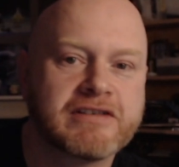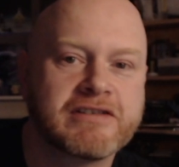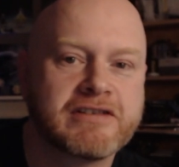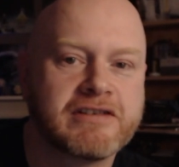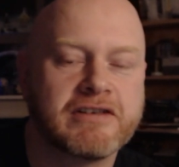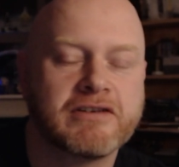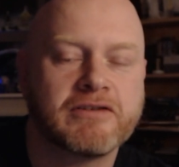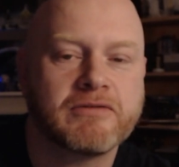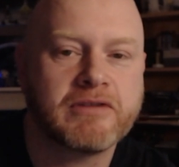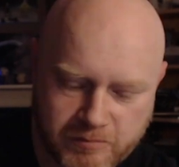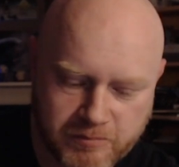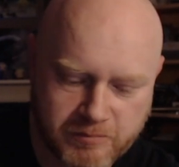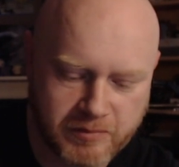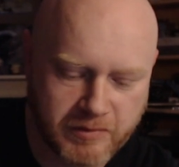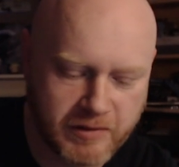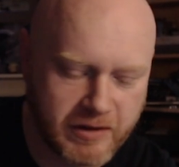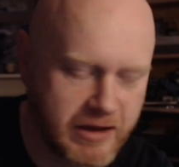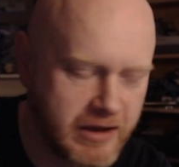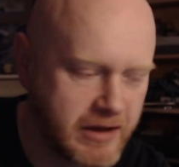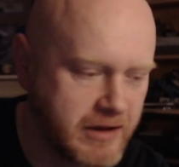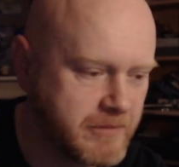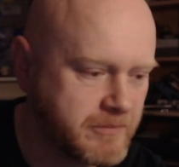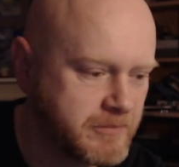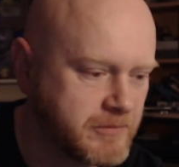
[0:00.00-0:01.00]
You know,
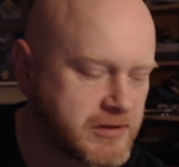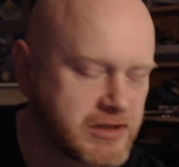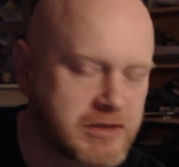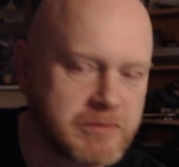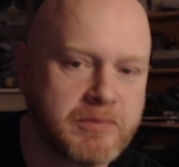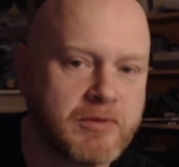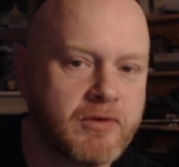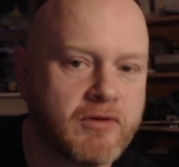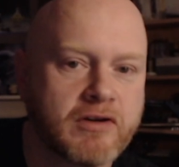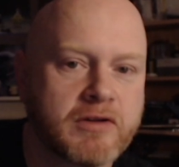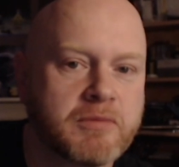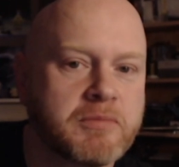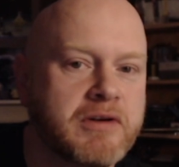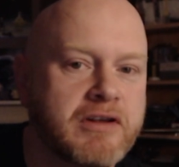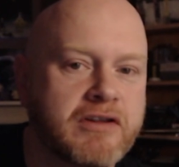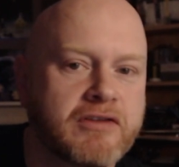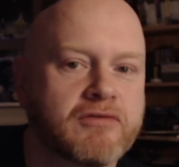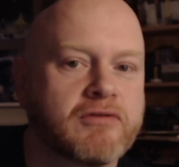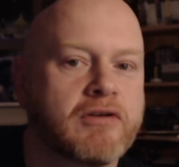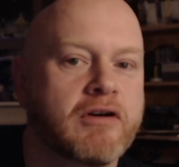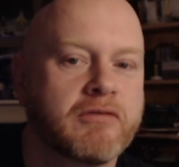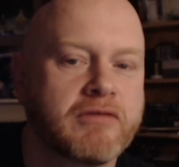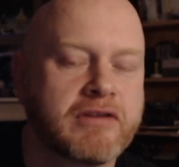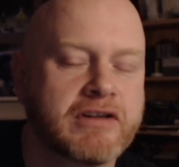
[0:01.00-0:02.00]
they um, supported me
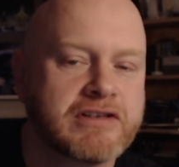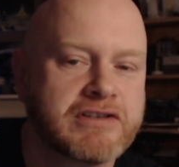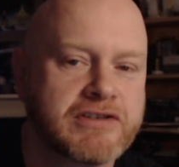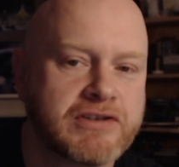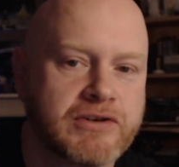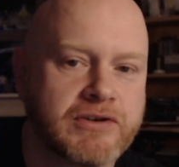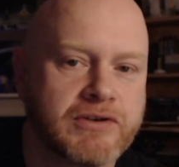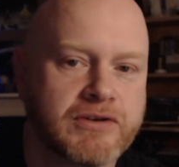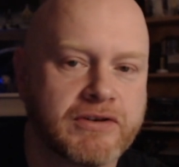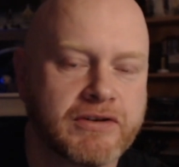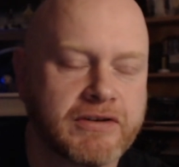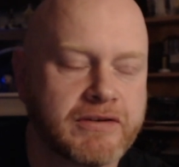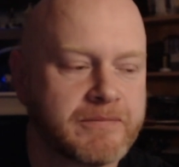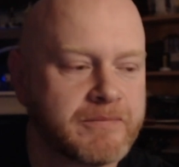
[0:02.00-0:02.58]
throughout this year.